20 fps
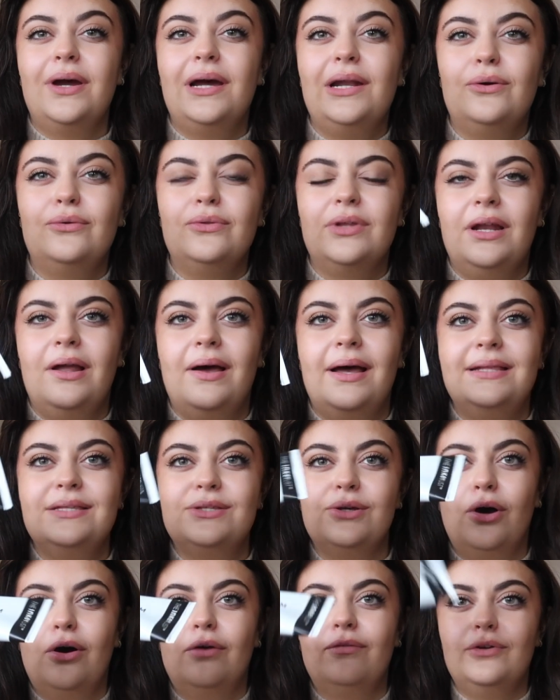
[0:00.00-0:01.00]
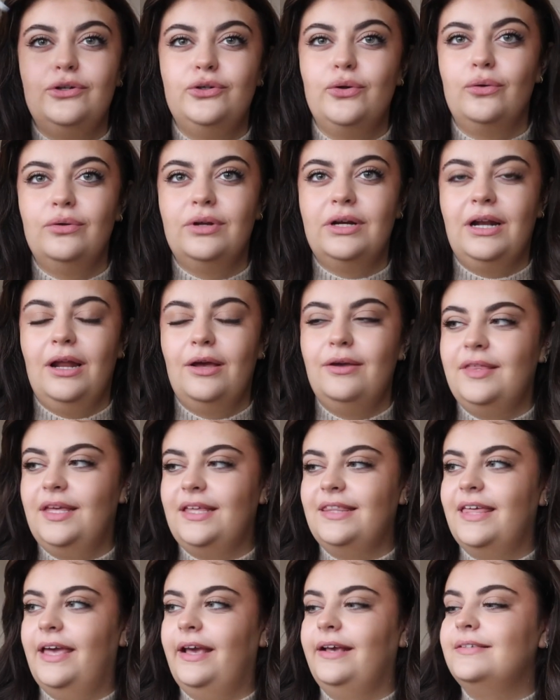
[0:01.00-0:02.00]
along the lines of
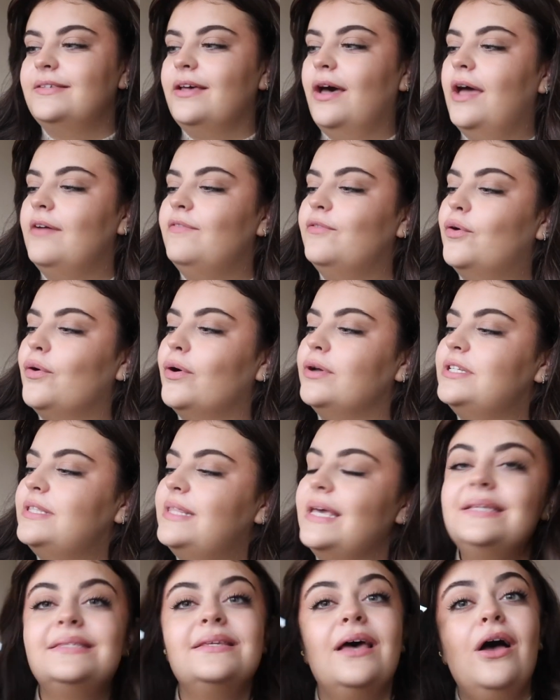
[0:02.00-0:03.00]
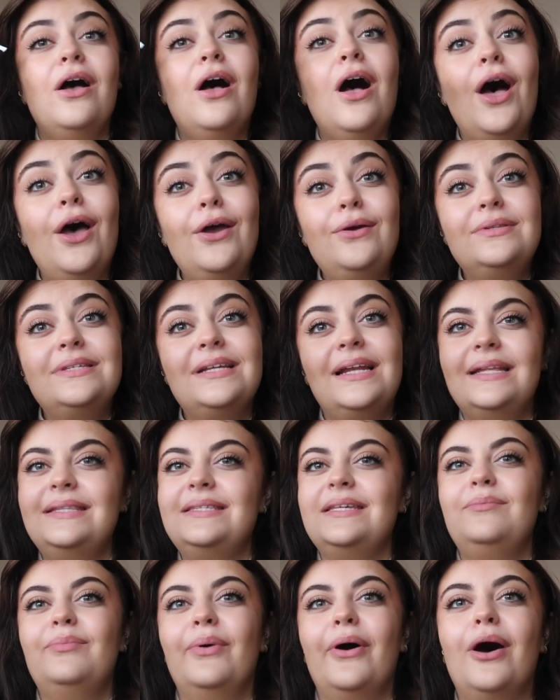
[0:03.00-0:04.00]
non-clothing things, I've got this Oats
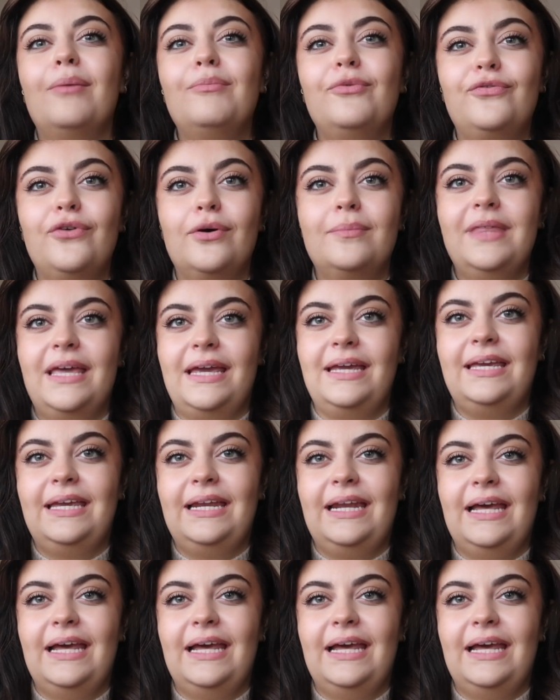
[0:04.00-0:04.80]
Cleansing Balm from the Inkey